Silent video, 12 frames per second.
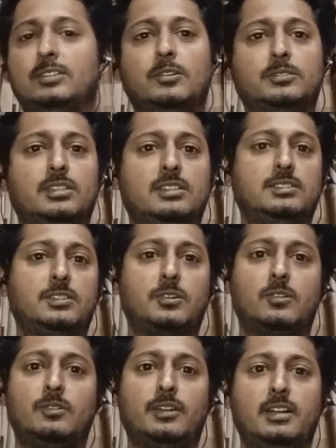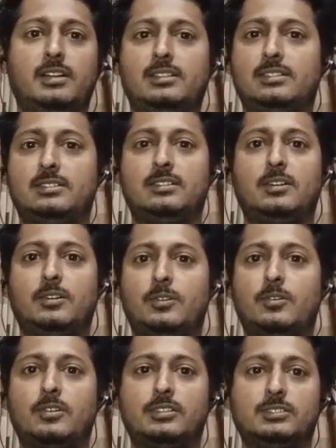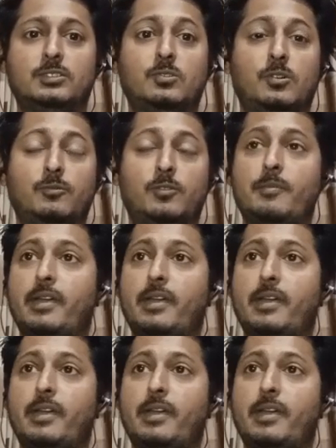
the rooks is a draw, and draw doesn't good for